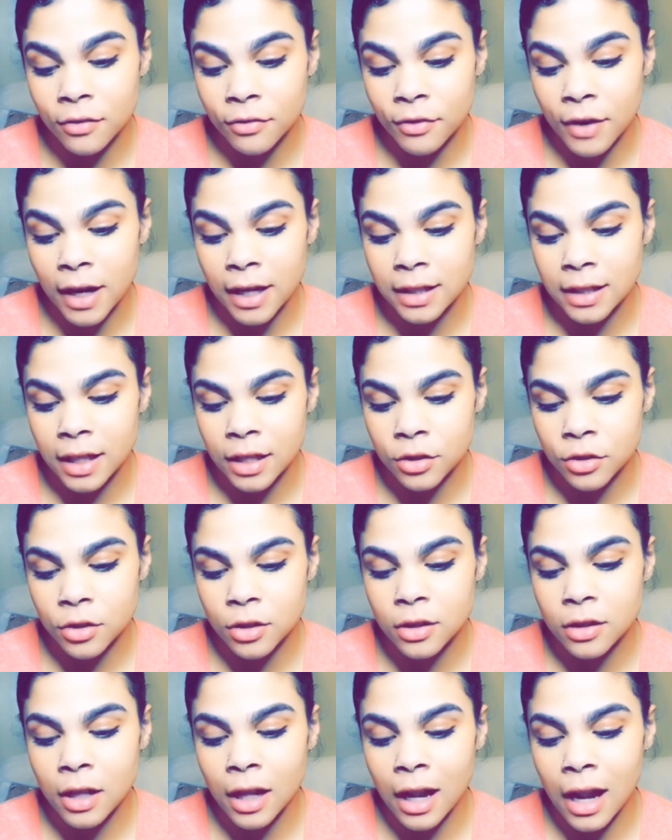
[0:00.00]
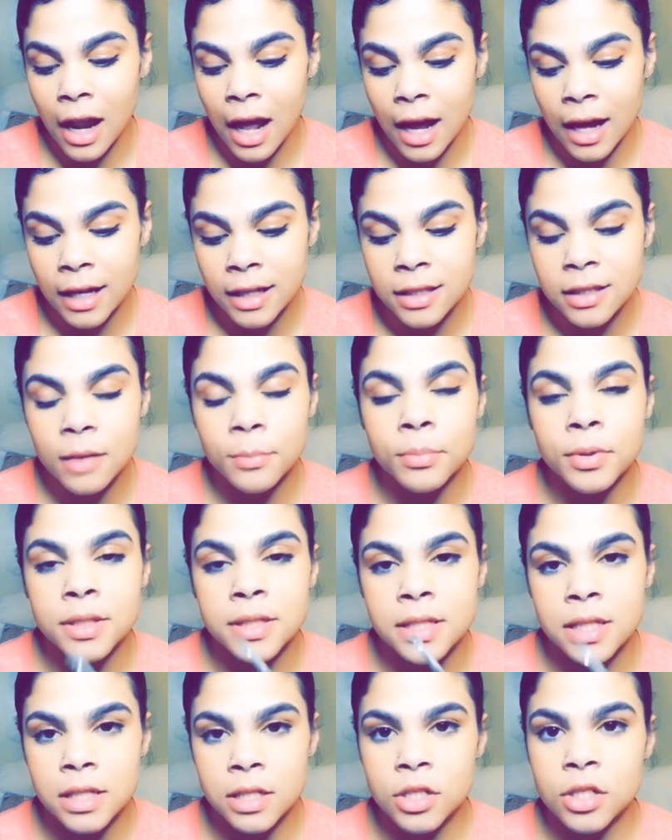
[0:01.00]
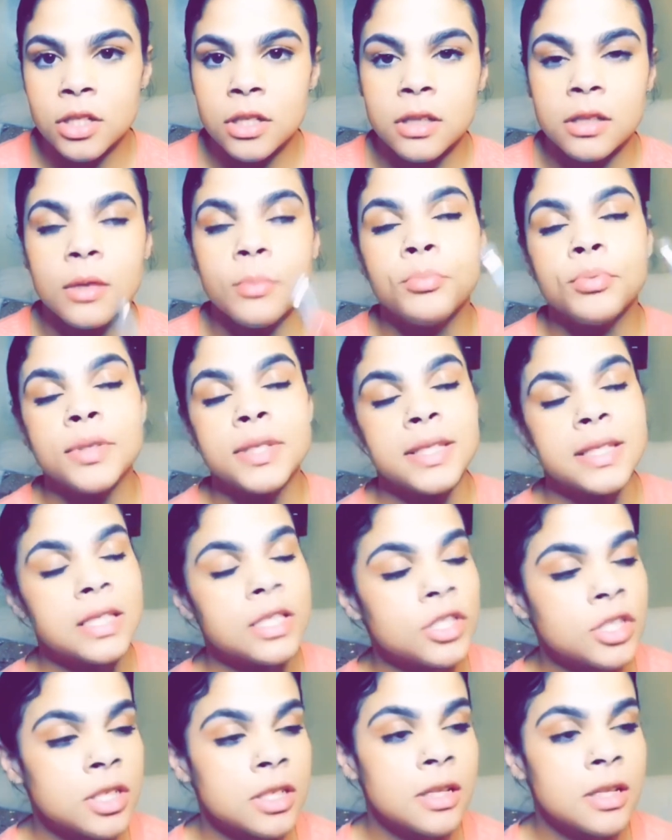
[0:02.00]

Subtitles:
Like the line, the precision